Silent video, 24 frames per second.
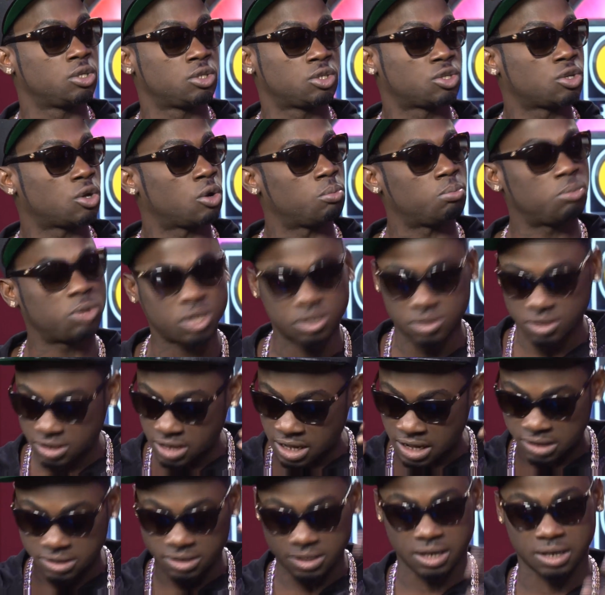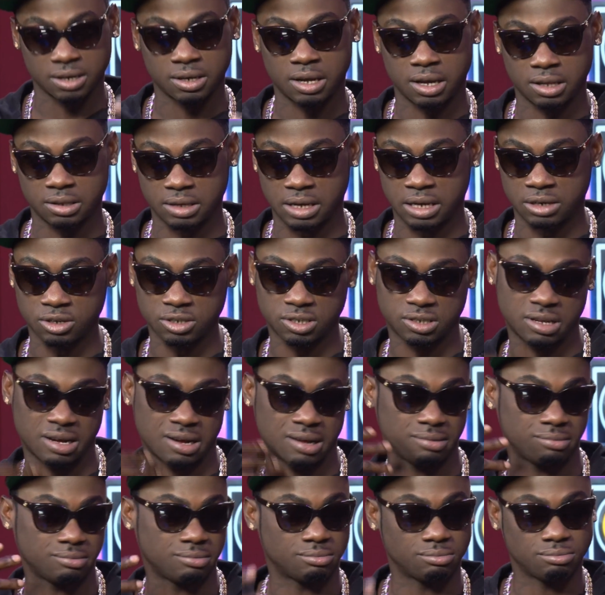So I just start take that and just
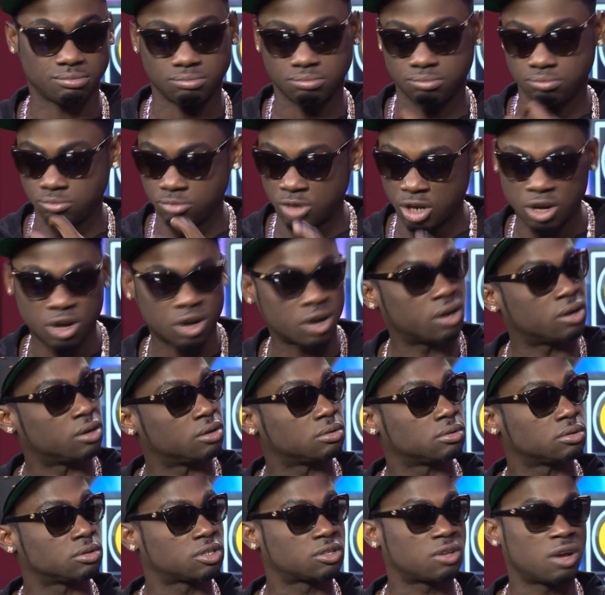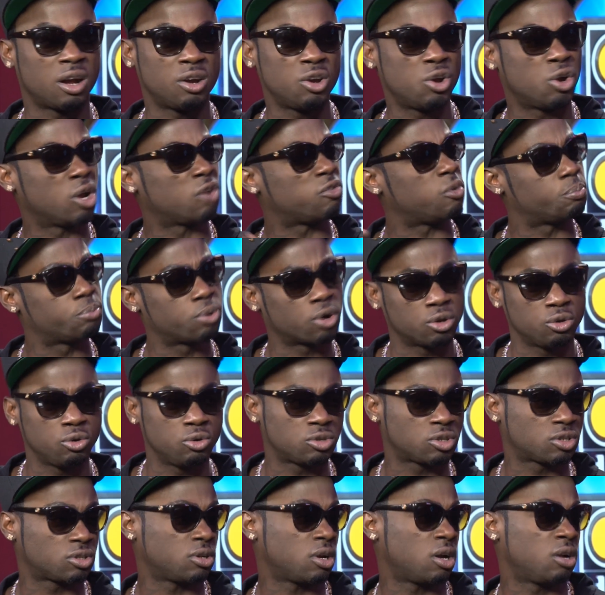start learning how to
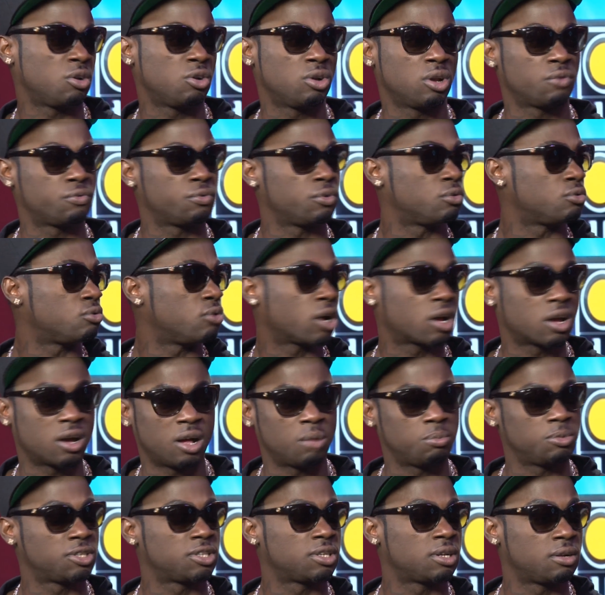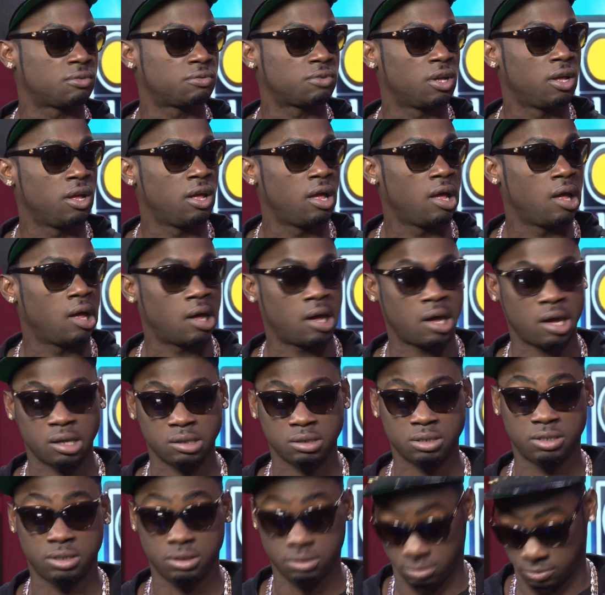produce, start learning how to record myself.
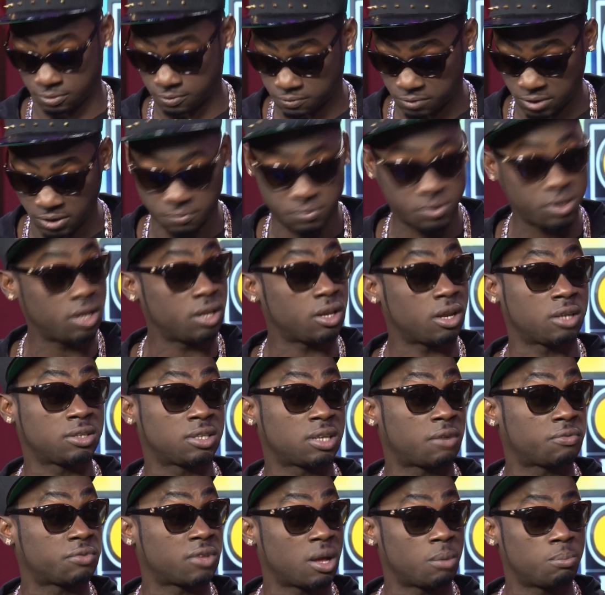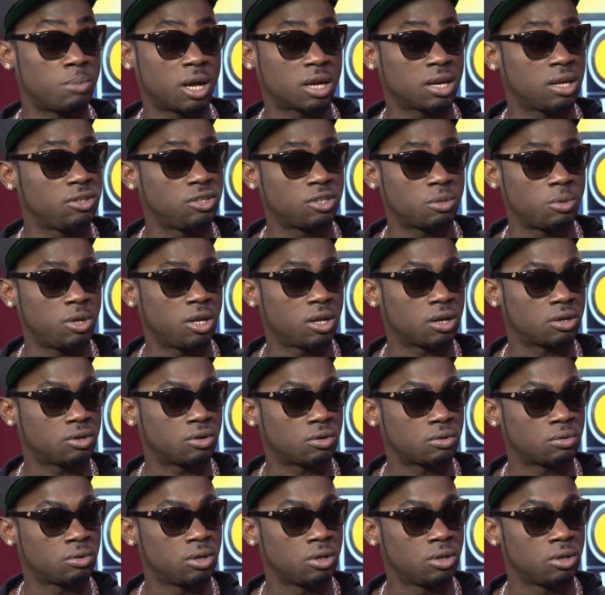And 15 years after, I'm back in Jamaica now.